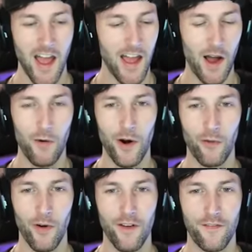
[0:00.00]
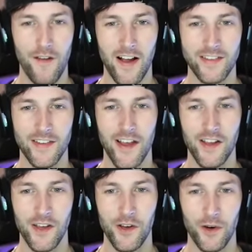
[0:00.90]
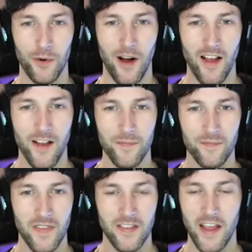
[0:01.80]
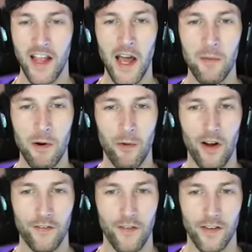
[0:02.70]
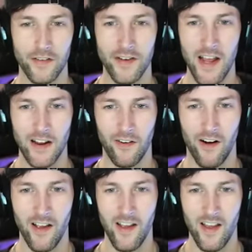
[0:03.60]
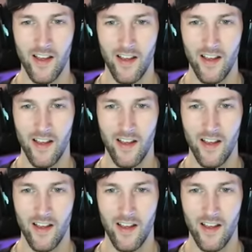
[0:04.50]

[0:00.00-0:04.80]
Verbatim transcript: Hey, I wanna run fast like you. They gotta be running from the snake, right?